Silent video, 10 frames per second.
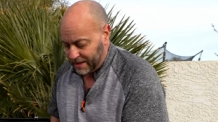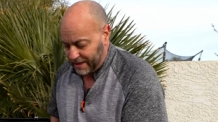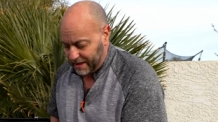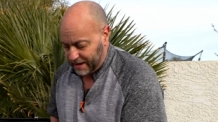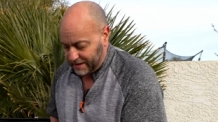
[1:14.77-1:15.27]

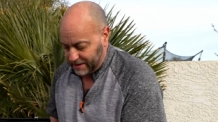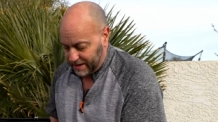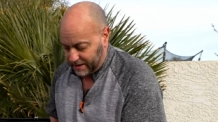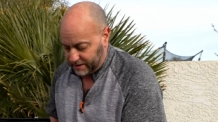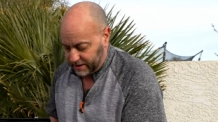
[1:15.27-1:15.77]
in it
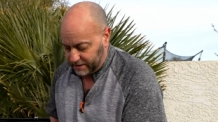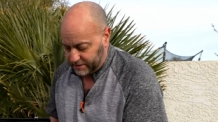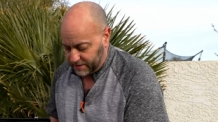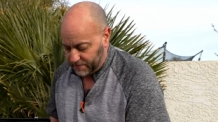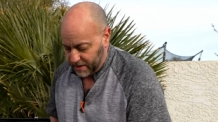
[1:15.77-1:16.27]
and it,
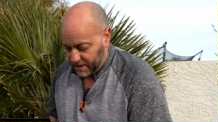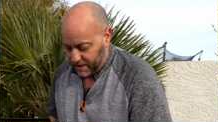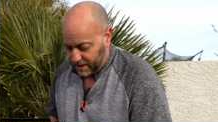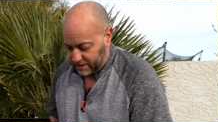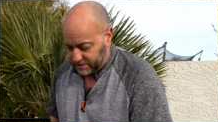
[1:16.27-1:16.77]
um,
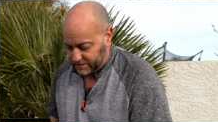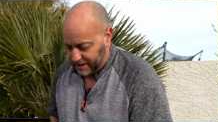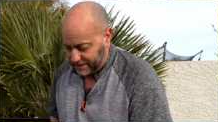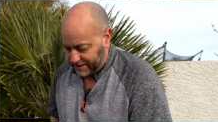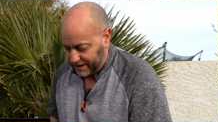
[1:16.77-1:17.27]
it's a
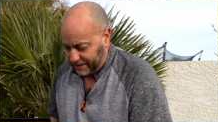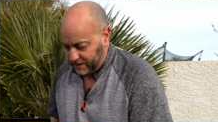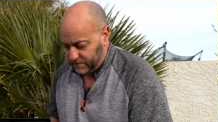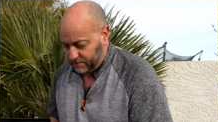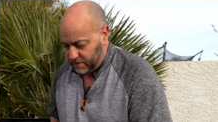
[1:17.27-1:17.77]

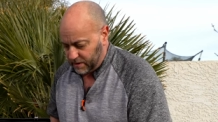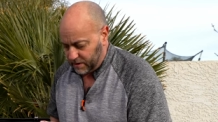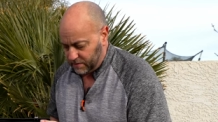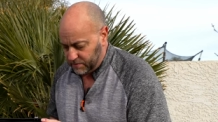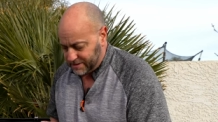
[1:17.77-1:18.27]
titanium
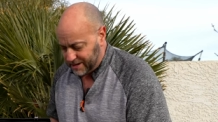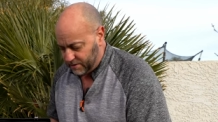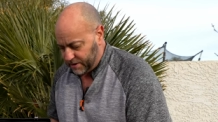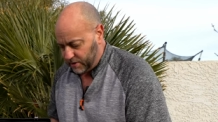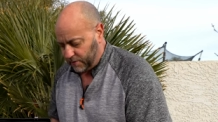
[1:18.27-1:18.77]
uh,
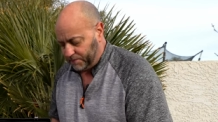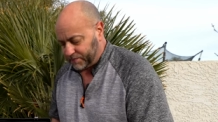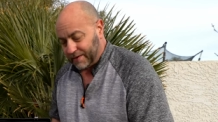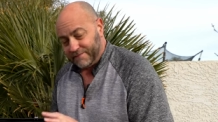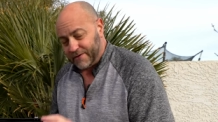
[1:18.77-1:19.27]
material,
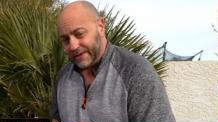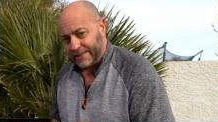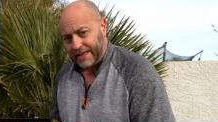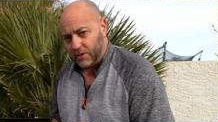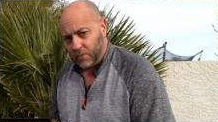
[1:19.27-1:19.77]
very
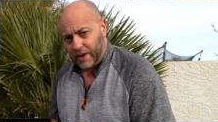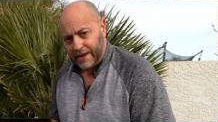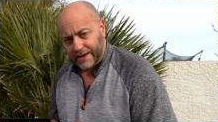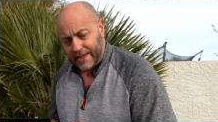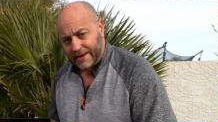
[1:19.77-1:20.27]

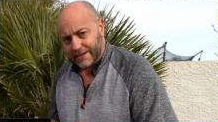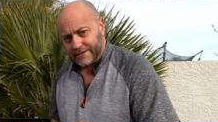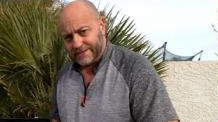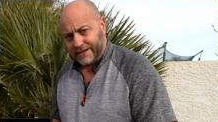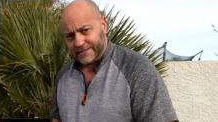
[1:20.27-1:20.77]
lightweight, and it
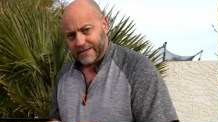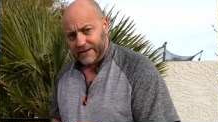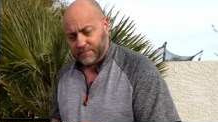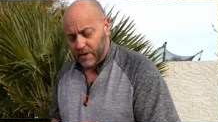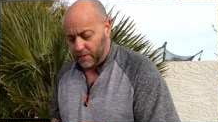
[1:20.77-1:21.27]
conducts
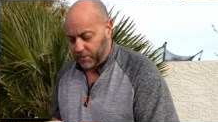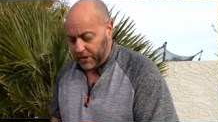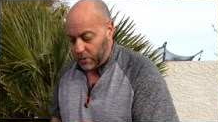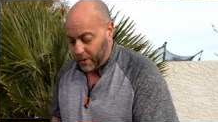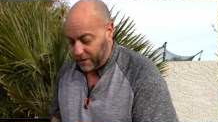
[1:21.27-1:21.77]
heat uh,
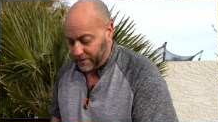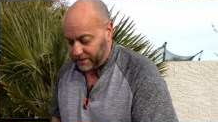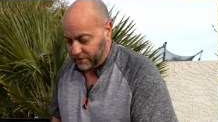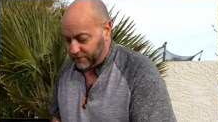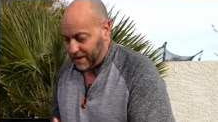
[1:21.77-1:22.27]
pretty well
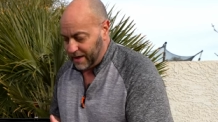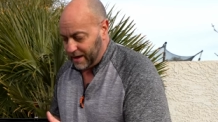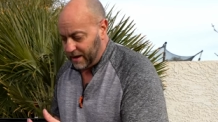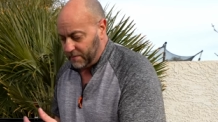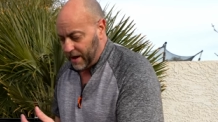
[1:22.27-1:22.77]
because
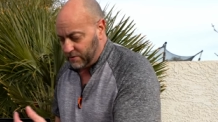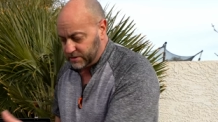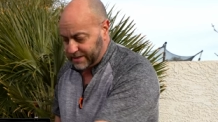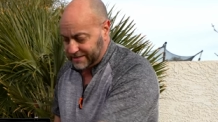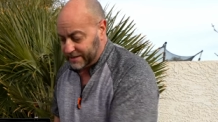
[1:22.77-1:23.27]
um, I
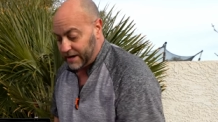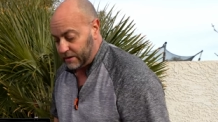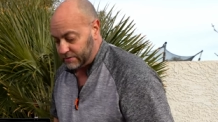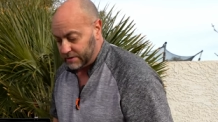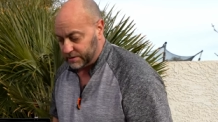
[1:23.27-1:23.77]
was testing
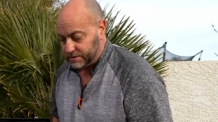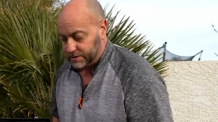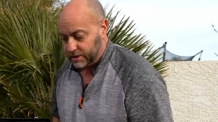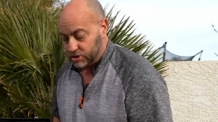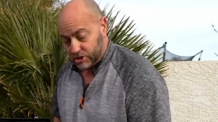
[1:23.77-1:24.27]
out this
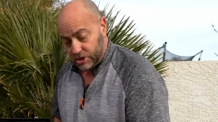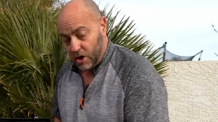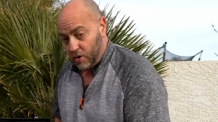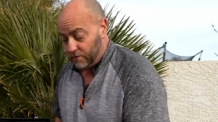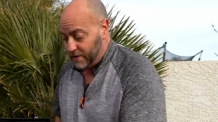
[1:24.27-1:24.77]
uh,
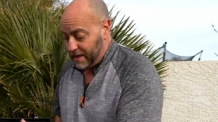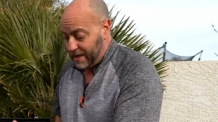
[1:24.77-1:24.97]
stove